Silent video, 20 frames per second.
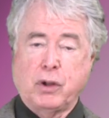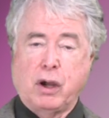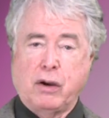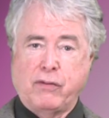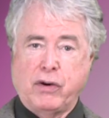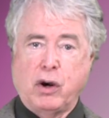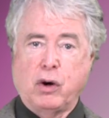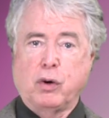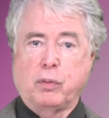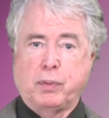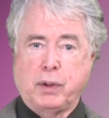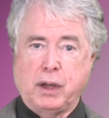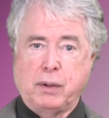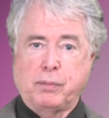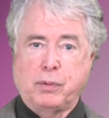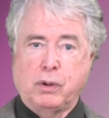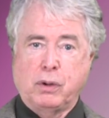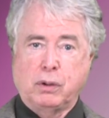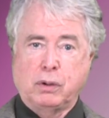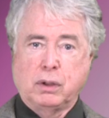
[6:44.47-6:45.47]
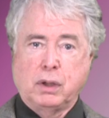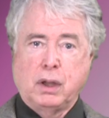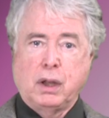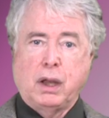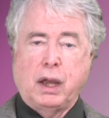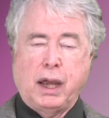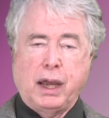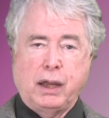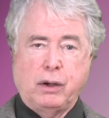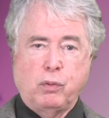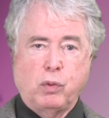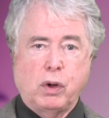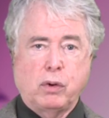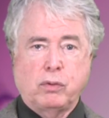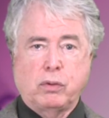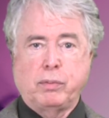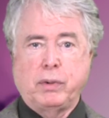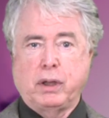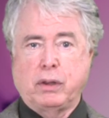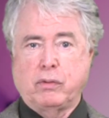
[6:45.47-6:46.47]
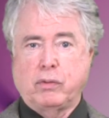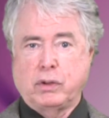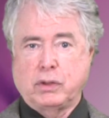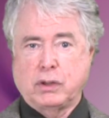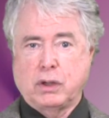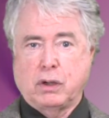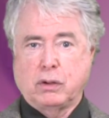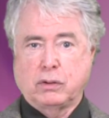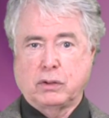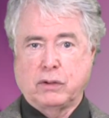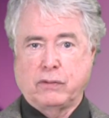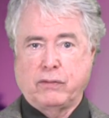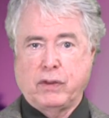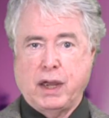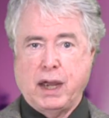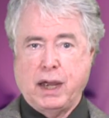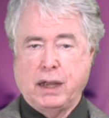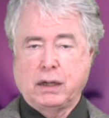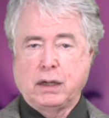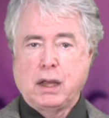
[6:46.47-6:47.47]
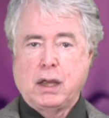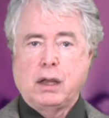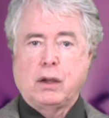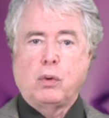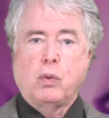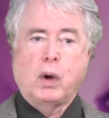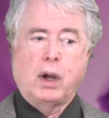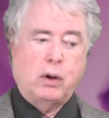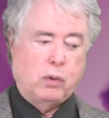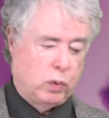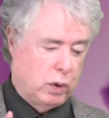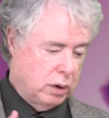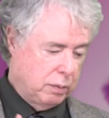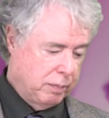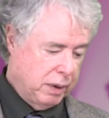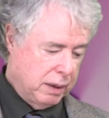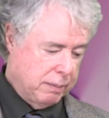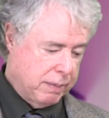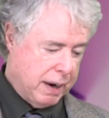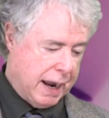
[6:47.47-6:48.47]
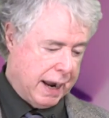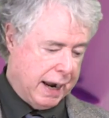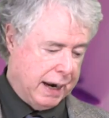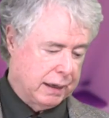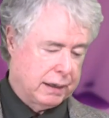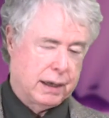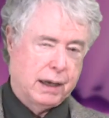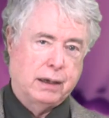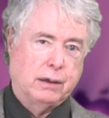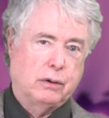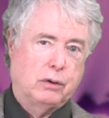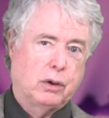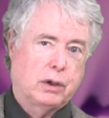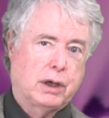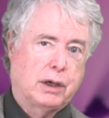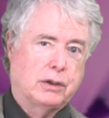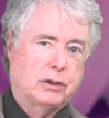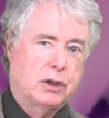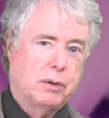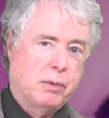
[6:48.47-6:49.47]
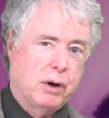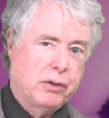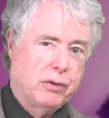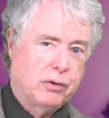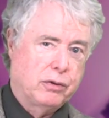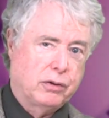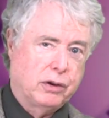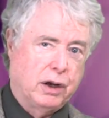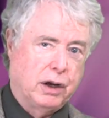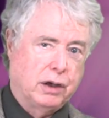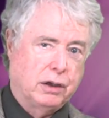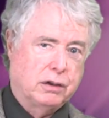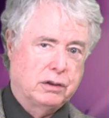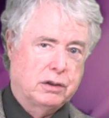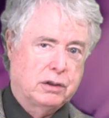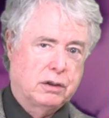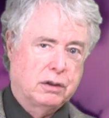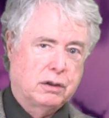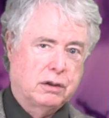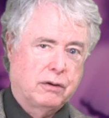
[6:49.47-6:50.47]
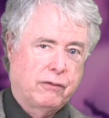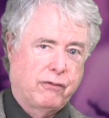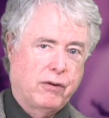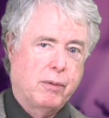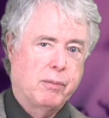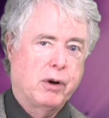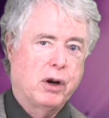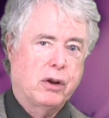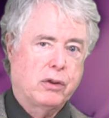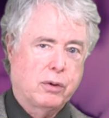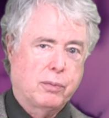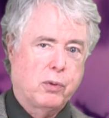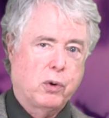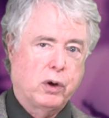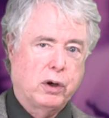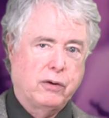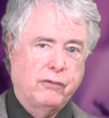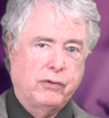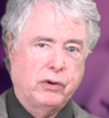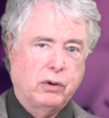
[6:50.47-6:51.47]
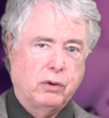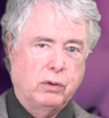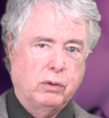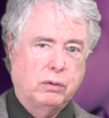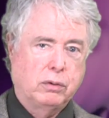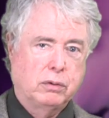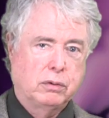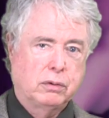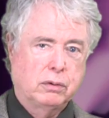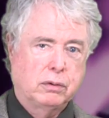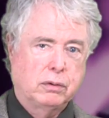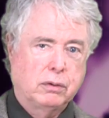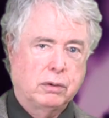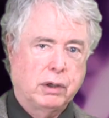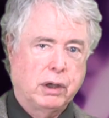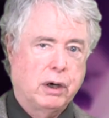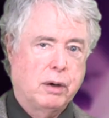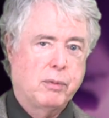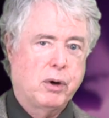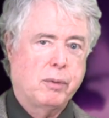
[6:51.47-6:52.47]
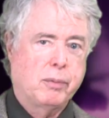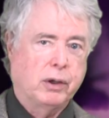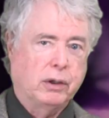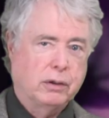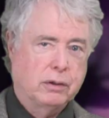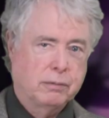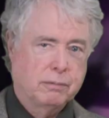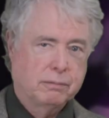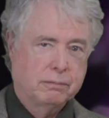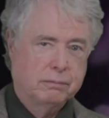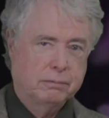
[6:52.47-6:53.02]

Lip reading: of our people, and what will be the results of that? Well, we'll be back and look at some other things from another point of view in a moment.